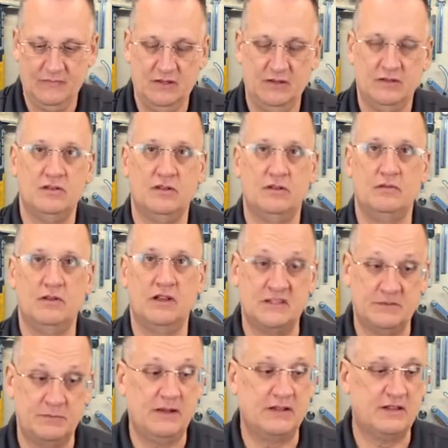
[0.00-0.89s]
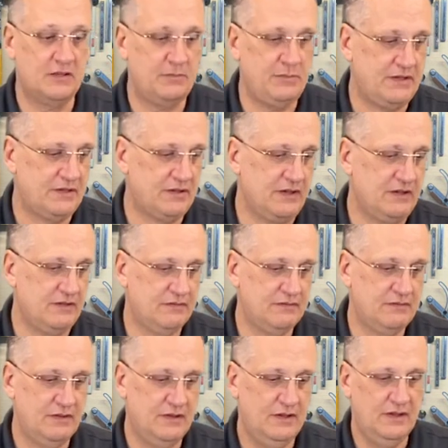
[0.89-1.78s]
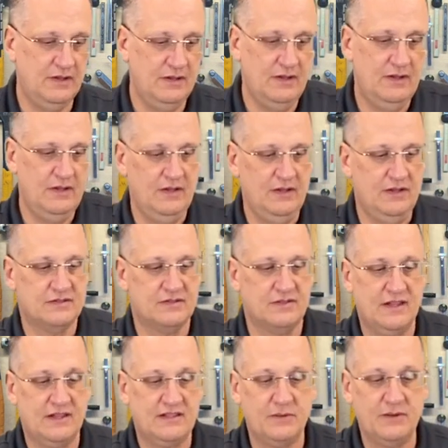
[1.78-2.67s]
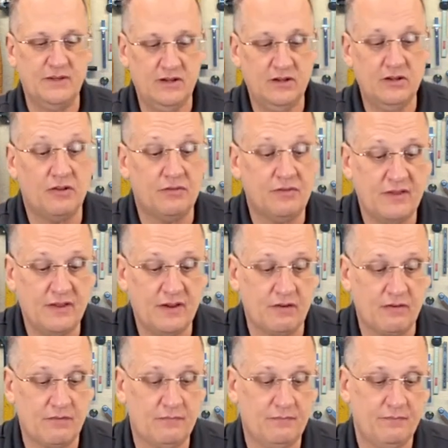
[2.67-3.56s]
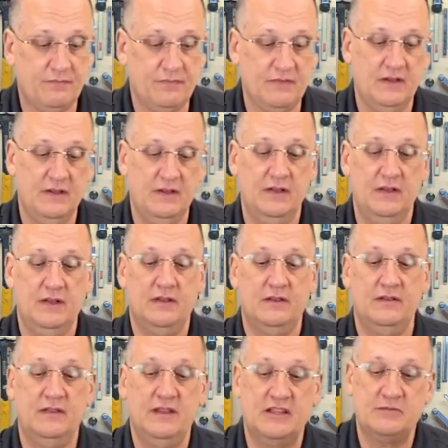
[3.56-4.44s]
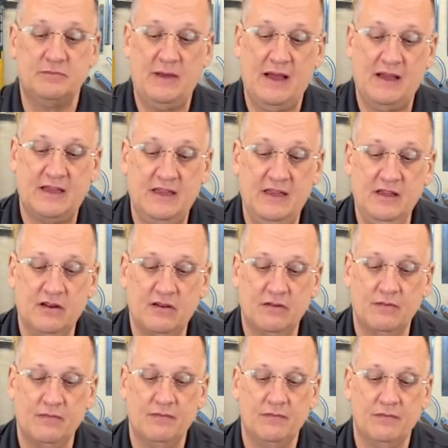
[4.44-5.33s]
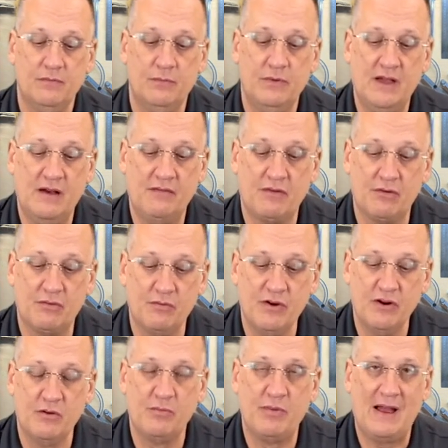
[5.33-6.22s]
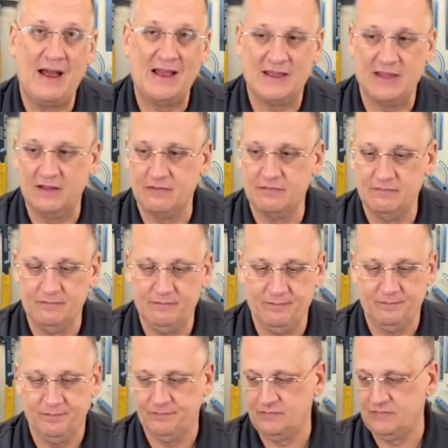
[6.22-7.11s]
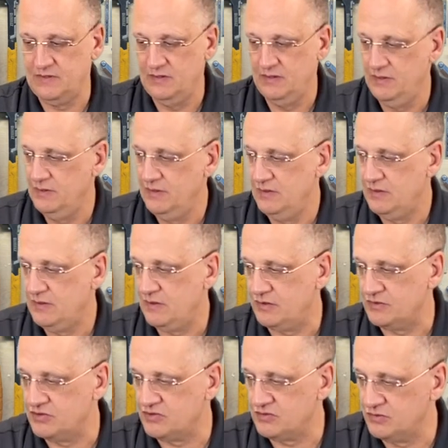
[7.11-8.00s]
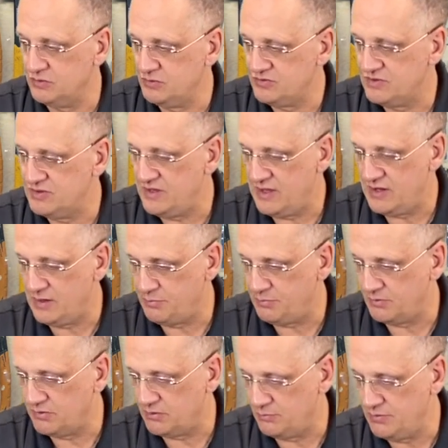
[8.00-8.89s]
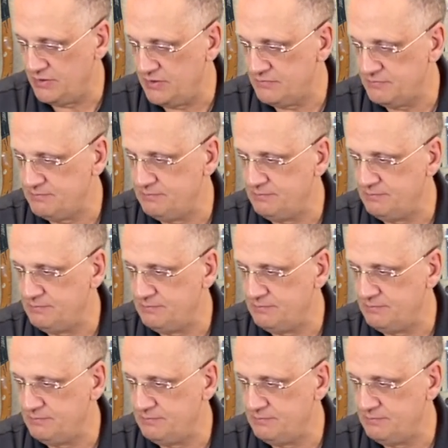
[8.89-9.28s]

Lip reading: So expect it to be tight. So that's how I get it off of there. Next, back here, we have our rear packing. I'll just loosen that up a little bit.